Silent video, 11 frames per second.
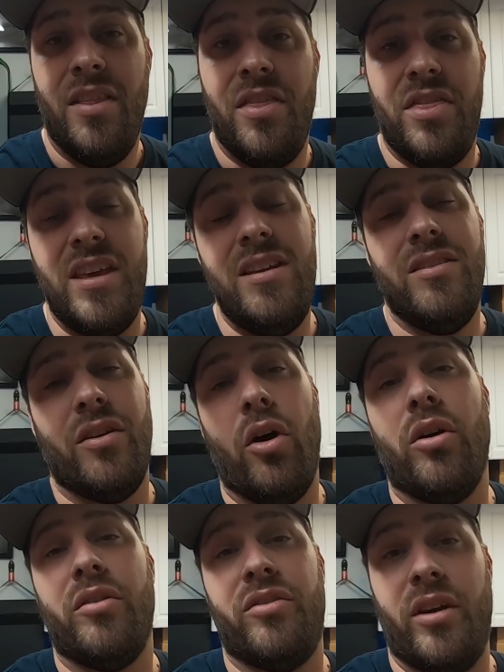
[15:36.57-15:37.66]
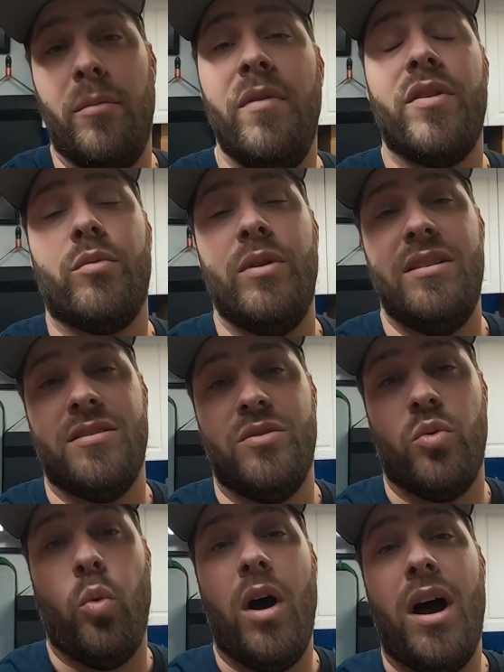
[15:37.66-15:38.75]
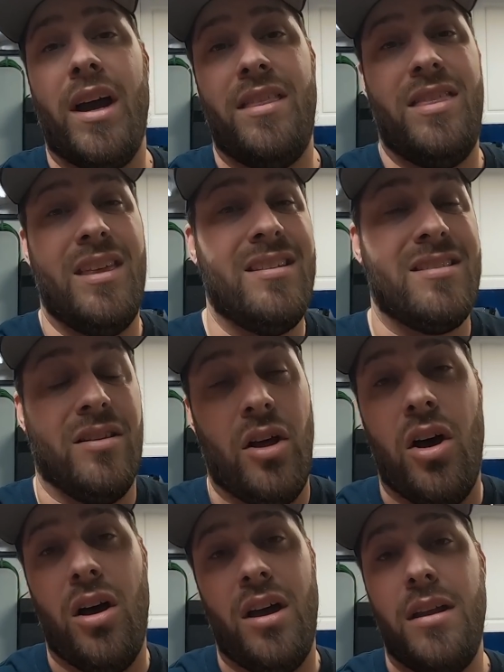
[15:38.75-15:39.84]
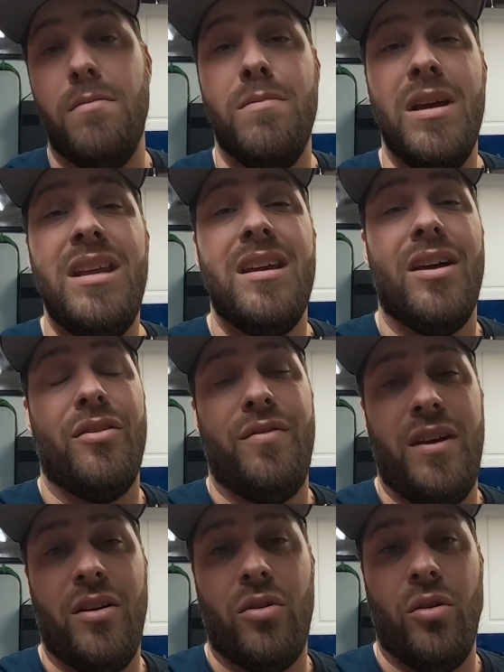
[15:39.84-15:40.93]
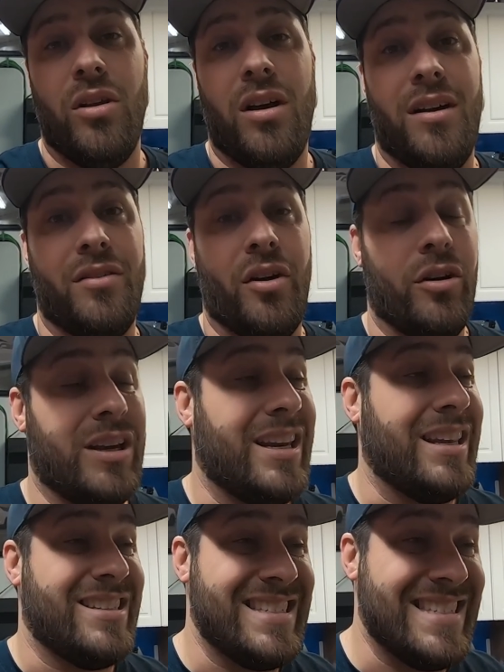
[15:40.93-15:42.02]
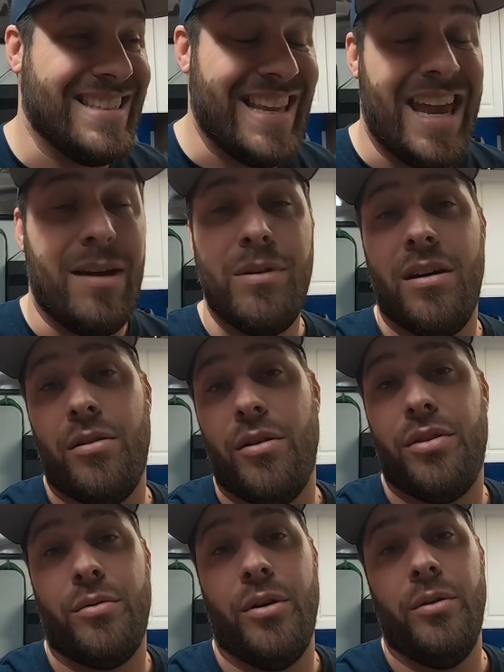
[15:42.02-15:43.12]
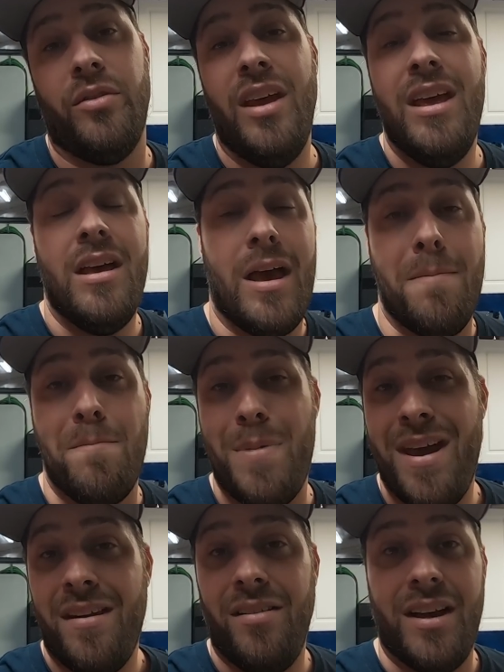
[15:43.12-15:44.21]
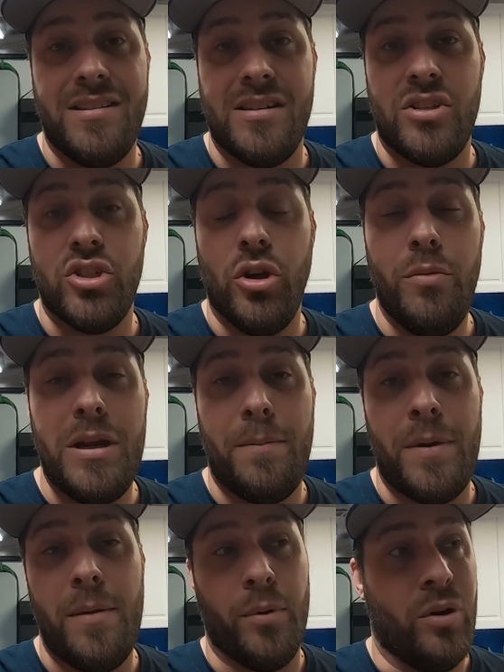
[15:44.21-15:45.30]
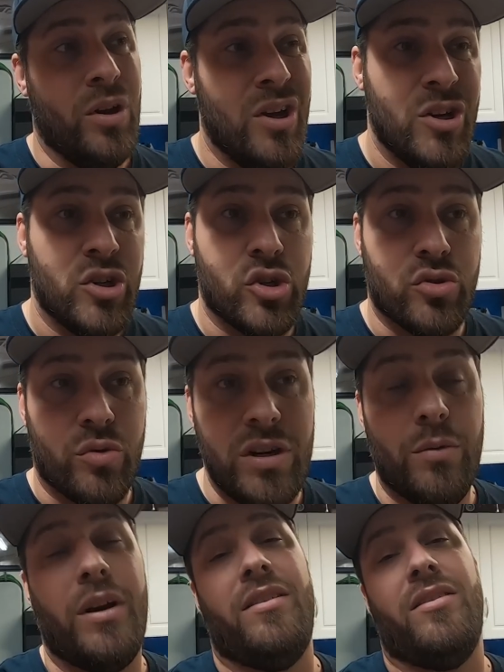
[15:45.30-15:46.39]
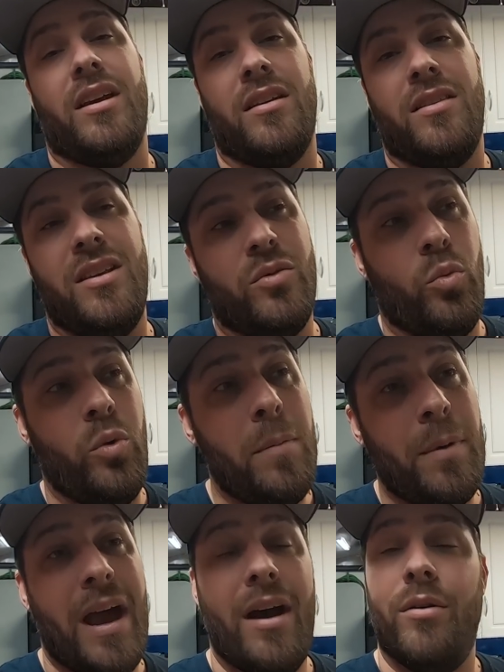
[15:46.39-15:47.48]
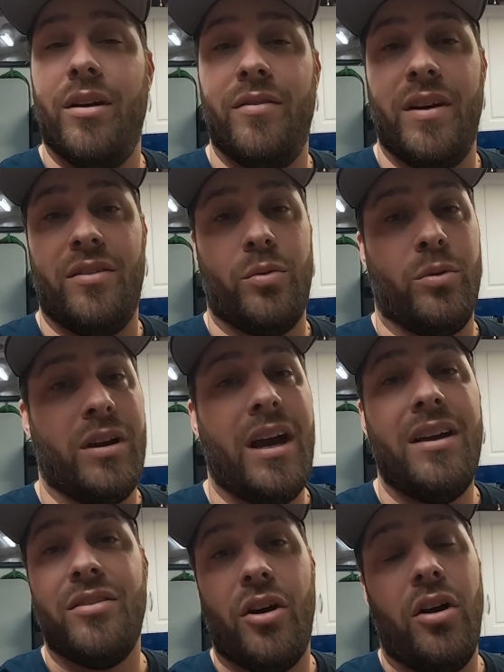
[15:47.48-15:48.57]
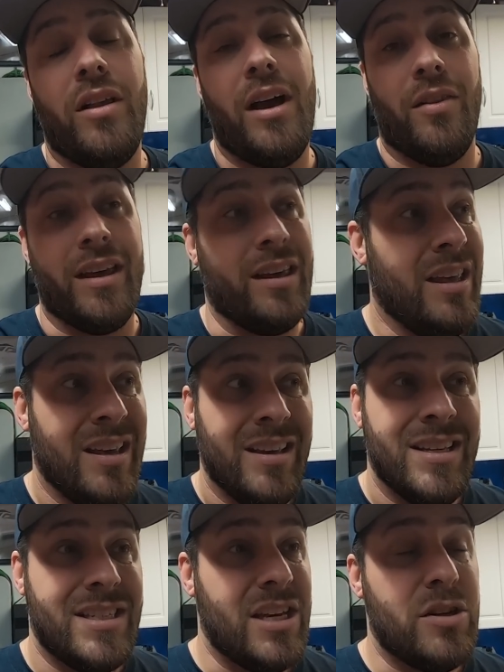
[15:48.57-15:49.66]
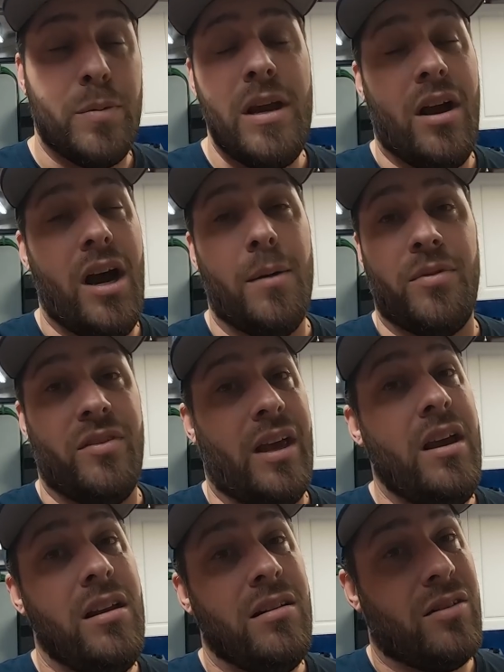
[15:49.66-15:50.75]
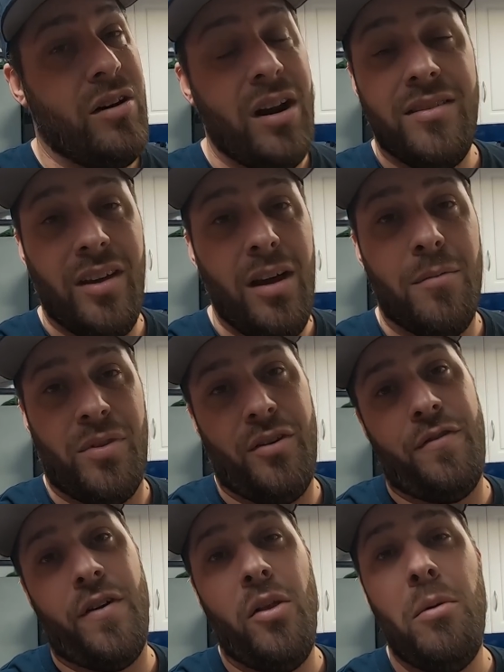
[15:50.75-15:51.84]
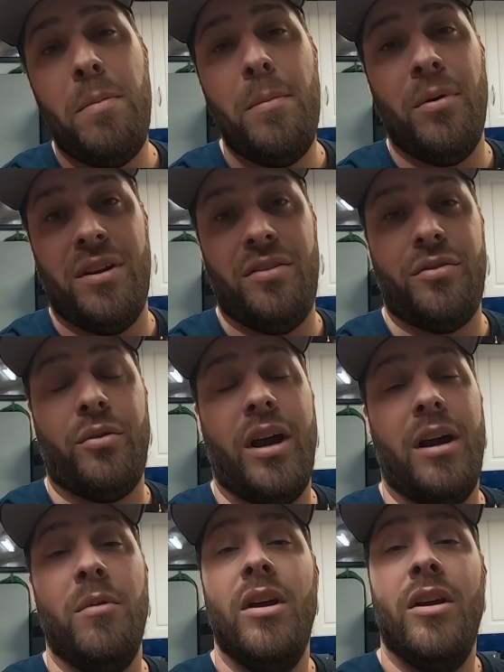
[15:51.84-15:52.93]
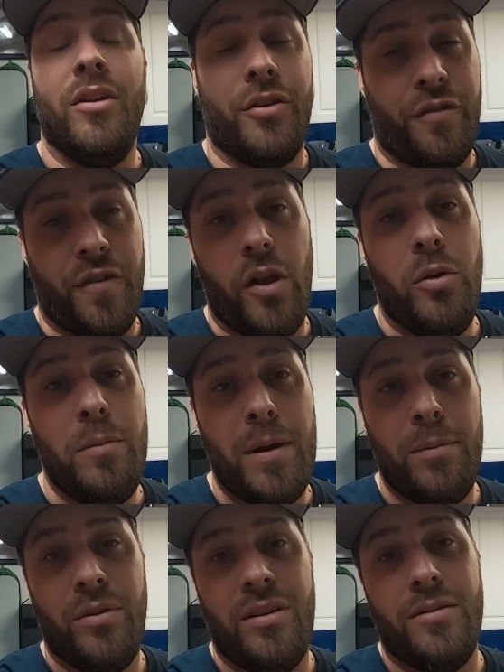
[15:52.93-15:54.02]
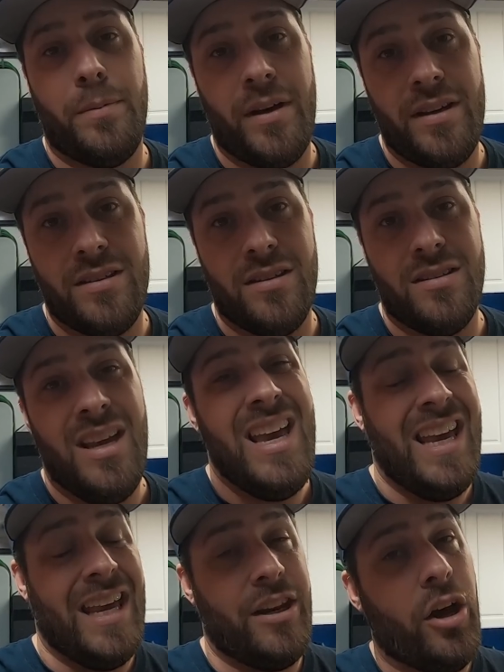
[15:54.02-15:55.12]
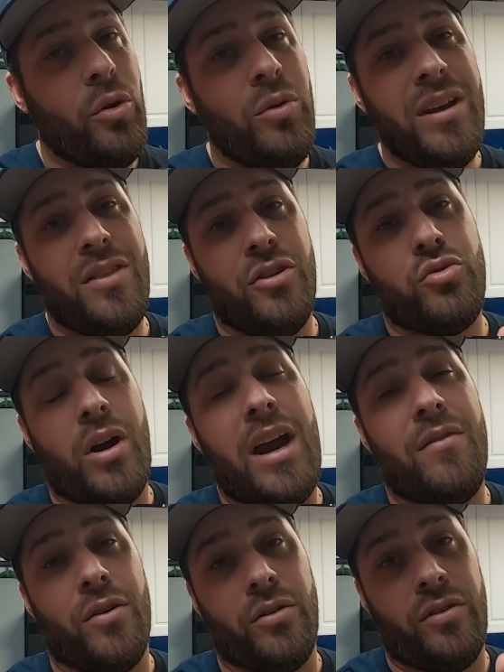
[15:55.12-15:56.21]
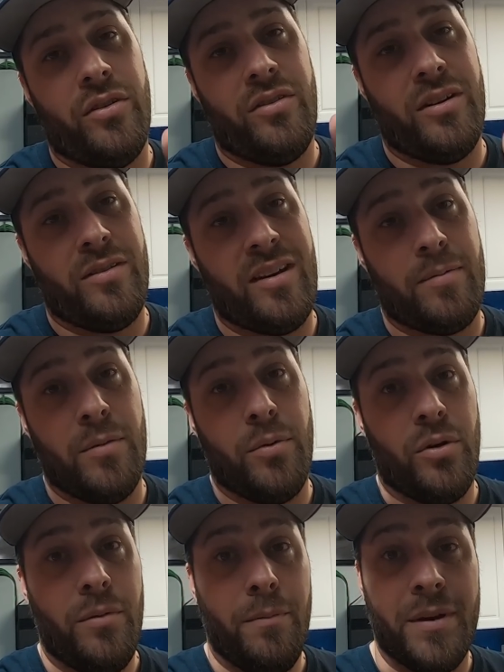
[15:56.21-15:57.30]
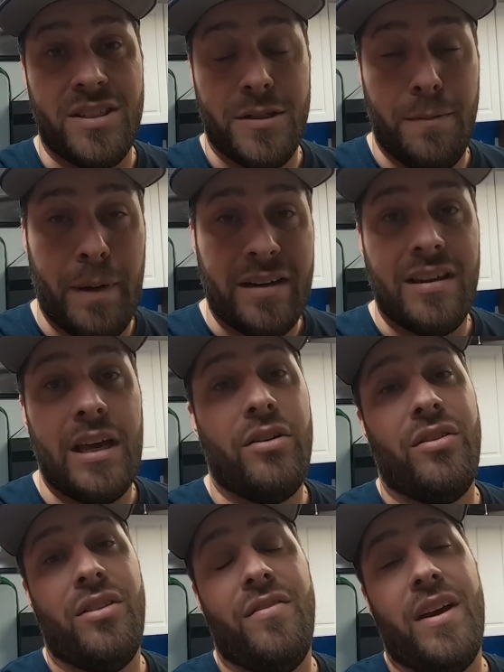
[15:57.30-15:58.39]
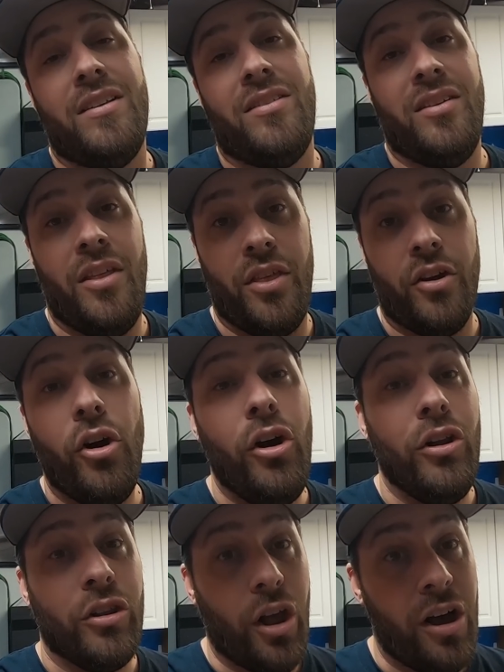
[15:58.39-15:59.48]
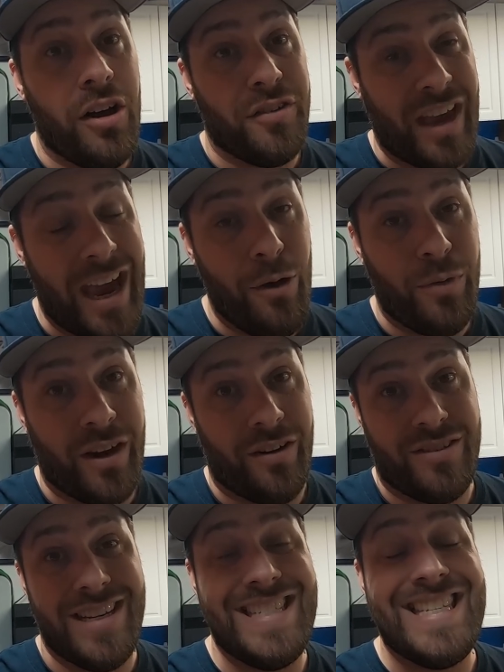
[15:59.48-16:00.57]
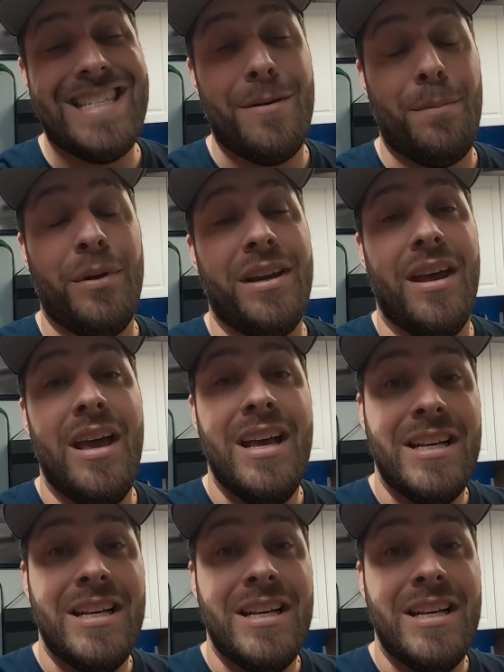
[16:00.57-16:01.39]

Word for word: These are some of the reasons why this law and many other vehicle laws are getting slammed down our throats and penalizing so many people. Street racing, these whip out events where guys call out, like C H P cops, they, they're not dumb. They're following people on Instagram. They're following people to these places, and not only are the drivers susceptible, but spectators of the events. There are laws out there to discipline